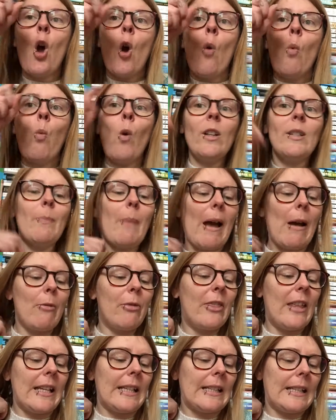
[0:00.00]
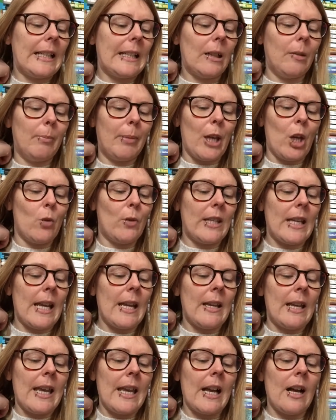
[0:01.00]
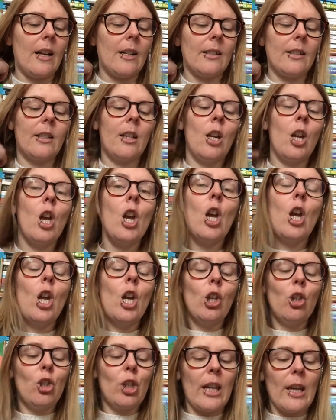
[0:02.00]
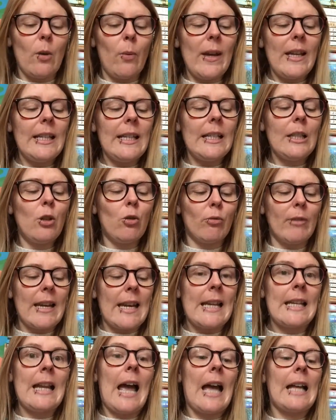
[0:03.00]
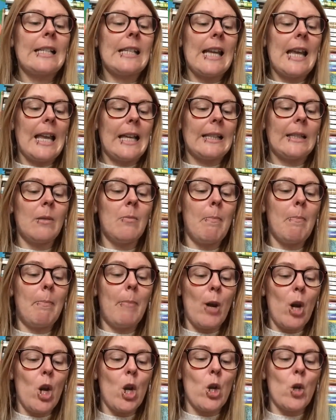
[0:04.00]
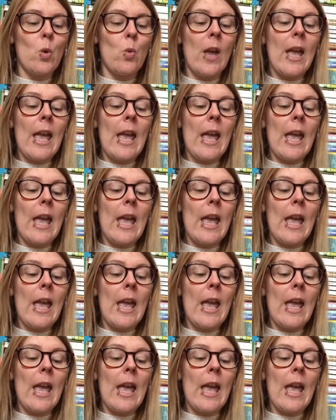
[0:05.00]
What about this little beauty? He asked. Chickweed is green and it isn't blue.